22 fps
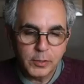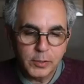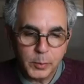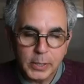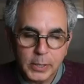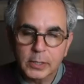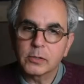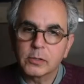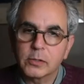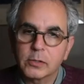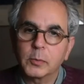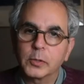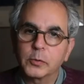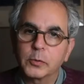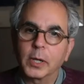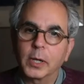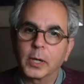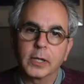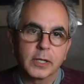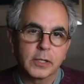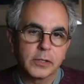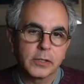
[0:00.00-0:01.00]
week, as, as
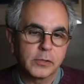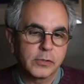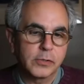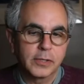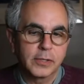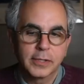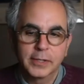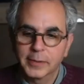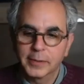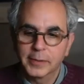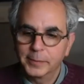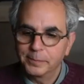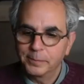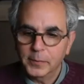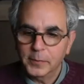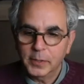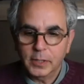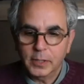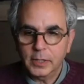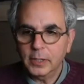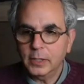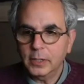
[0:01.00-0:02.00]
well as
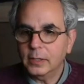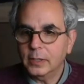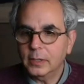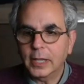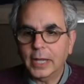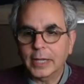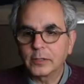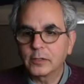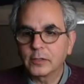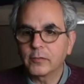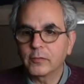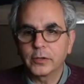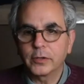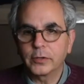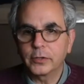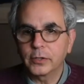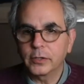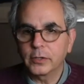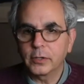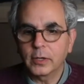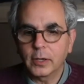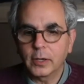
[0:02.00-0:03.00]
uh, lots of
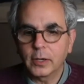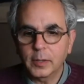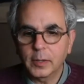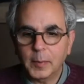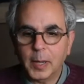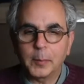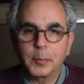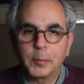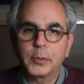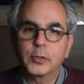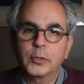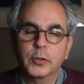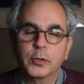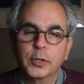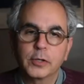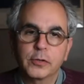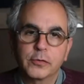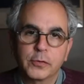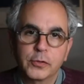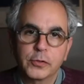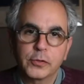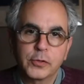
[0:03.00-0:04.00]
other um,
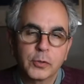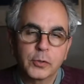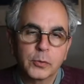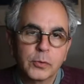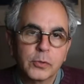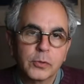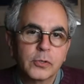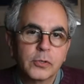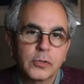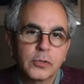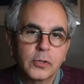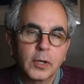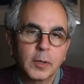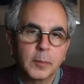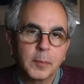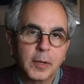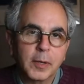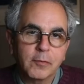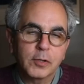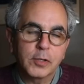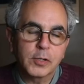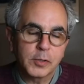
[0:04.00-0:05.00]
opportunities for students um,
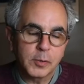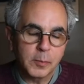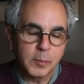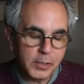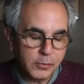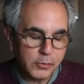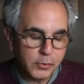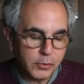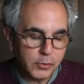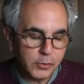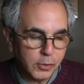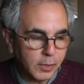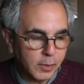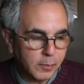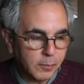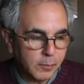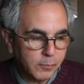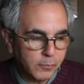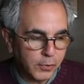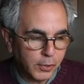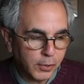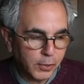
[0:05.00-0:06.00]
every semester.
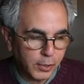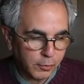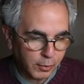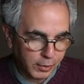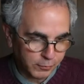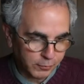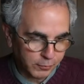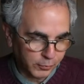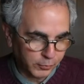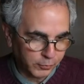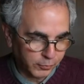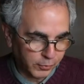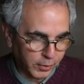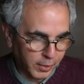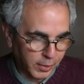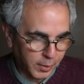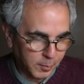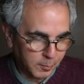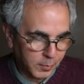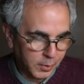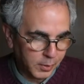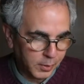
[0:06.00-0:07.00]
I'm very grateful for
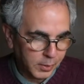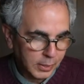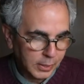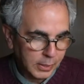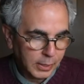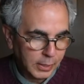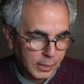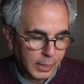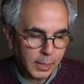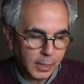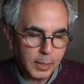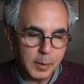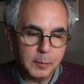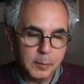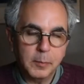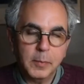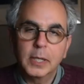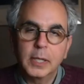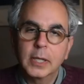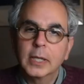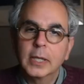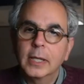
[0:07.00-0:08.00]
them.
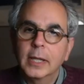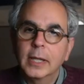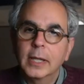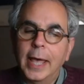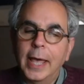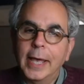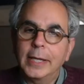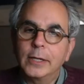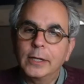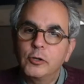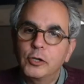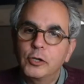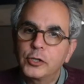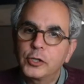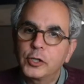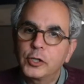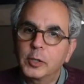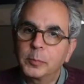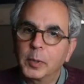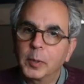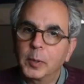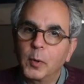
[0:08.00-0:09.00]
Um, and just
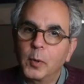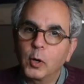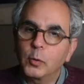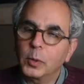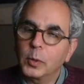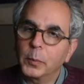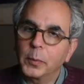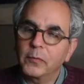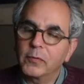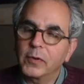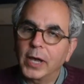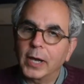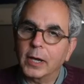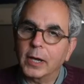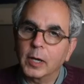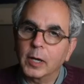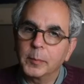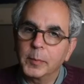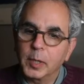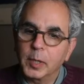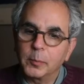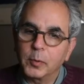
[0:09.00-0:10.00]
to promote what we've got
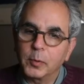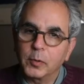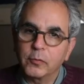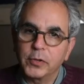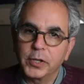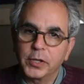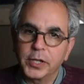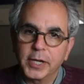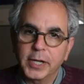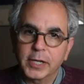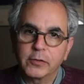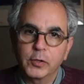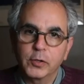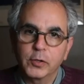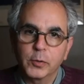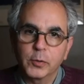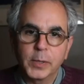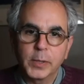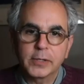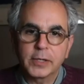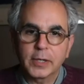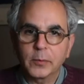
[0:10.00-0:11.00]
coming up over the next few
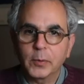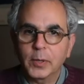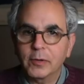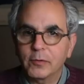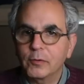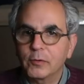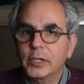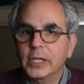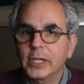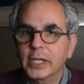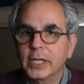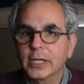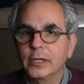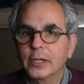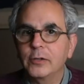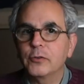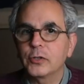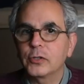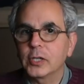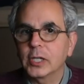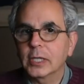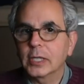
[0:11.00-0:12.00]
weeks, we have a really
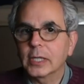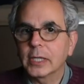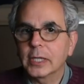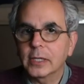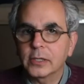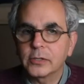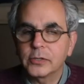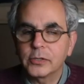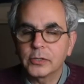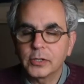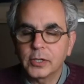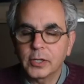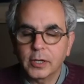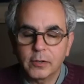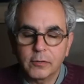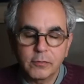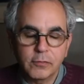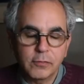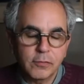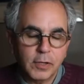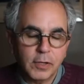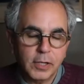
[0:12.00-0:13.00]
interesting list
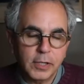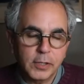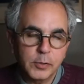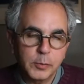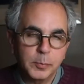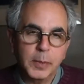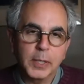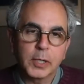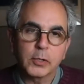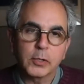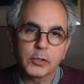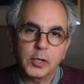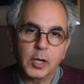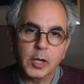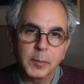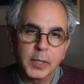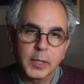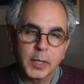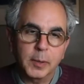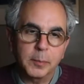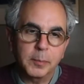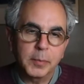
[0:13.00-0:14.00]
of uh, speakers
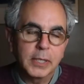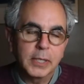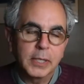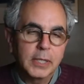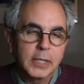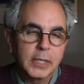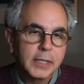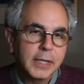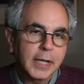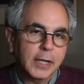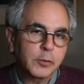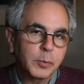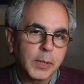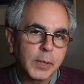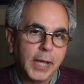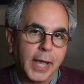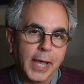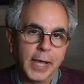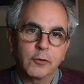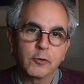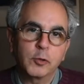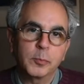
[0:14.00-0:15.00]
coming up. Next week,
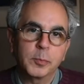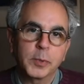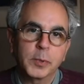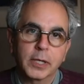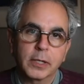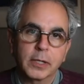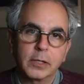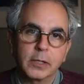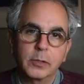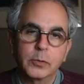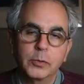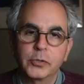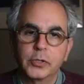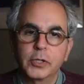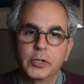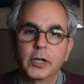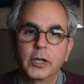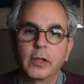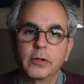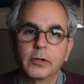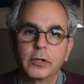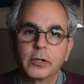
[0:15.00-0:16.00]
Andrew McGill, who's
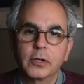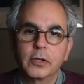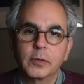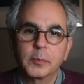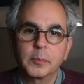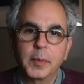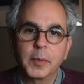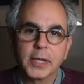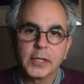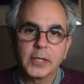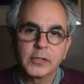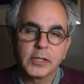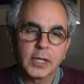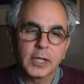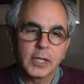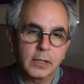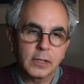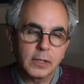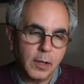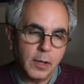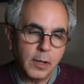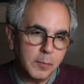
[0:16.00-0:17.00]
another Penn State
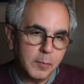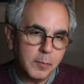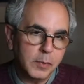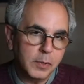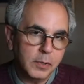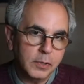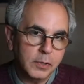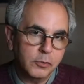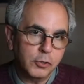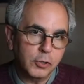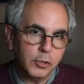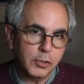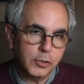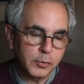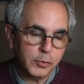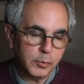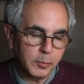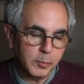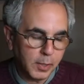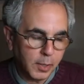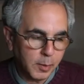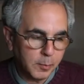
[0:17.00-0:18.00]
alum, a
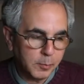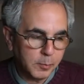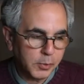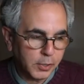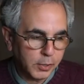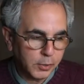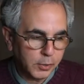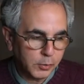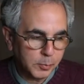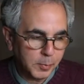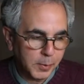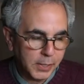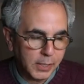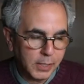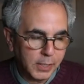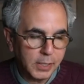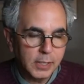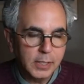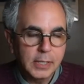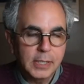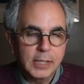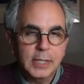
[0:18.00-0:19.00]
journalism alum, is going to speak.
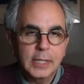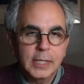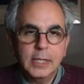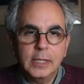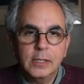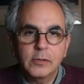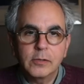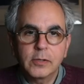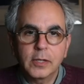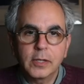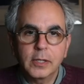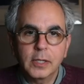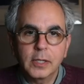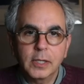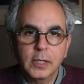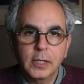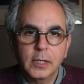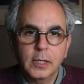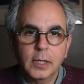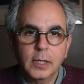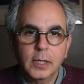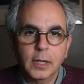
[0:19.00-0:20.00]
He's
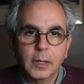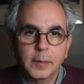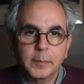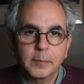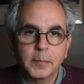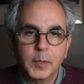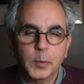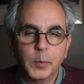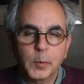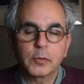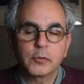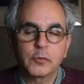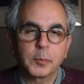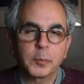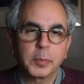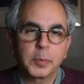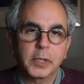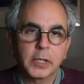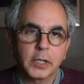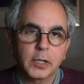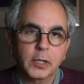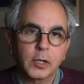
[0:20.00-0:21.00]
the, um, he works for
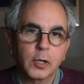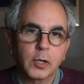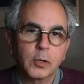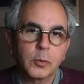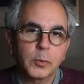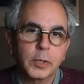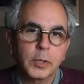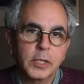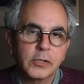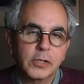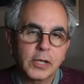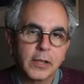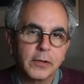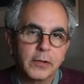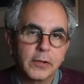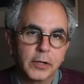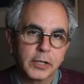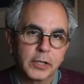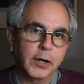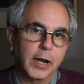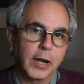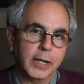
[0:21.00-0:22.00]
Politico, where he's on their
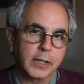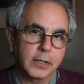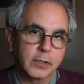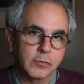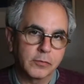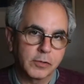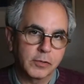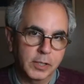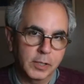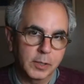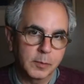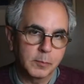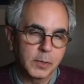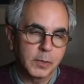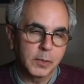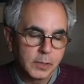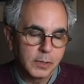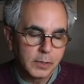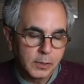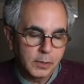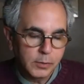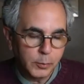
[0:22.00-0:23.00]
interactive team.
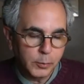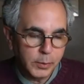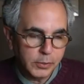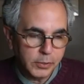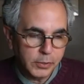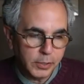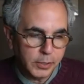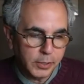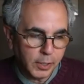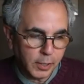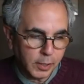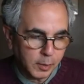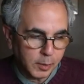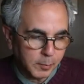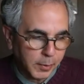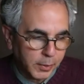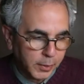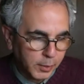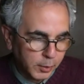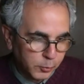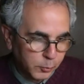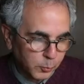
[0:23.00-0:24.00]
So he's going to talk
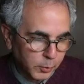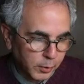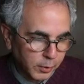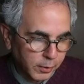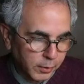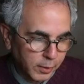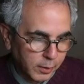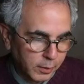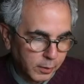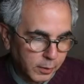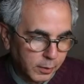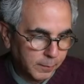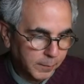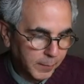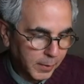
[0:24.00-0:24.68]
about his work there